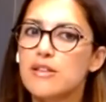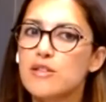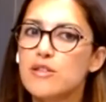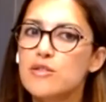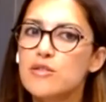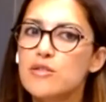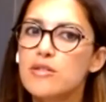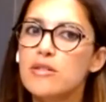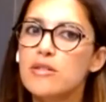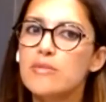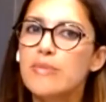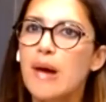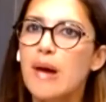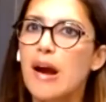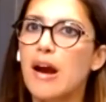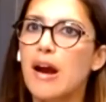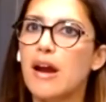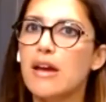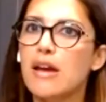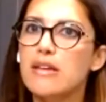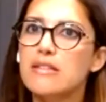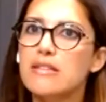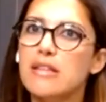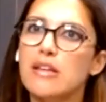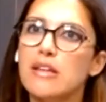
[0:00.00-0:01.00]
the cool part,
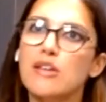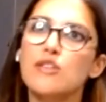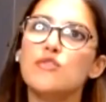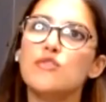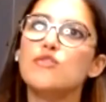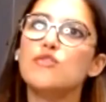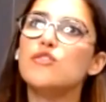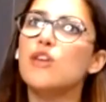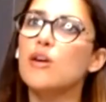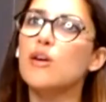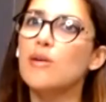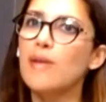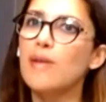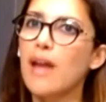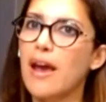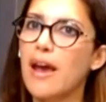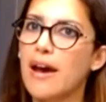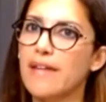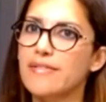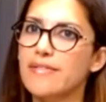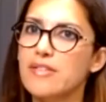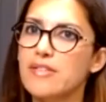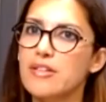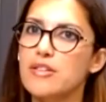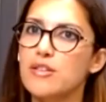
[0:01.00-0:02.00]
is like you don't
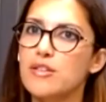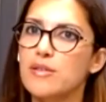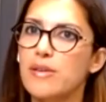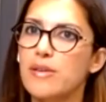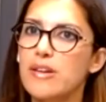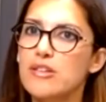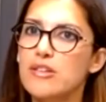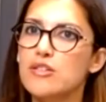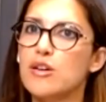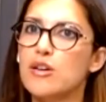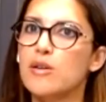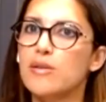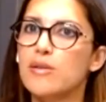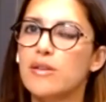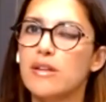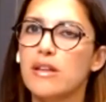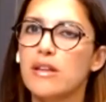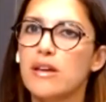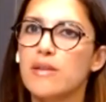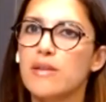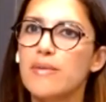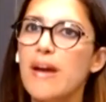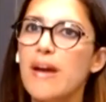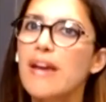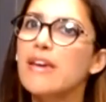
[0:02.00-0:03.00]
have to do it
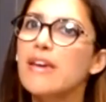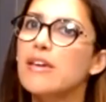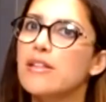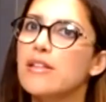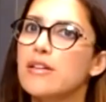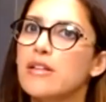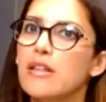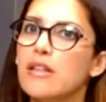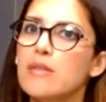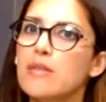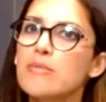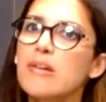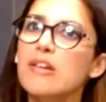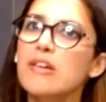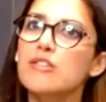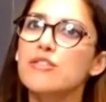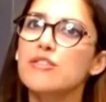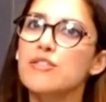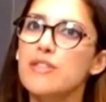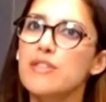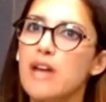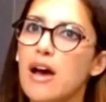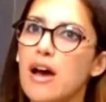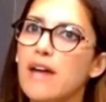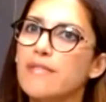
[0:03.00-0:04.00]
totally regularly because you're
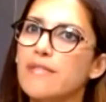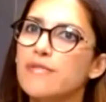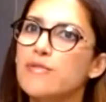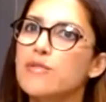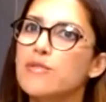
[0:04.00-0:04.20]
not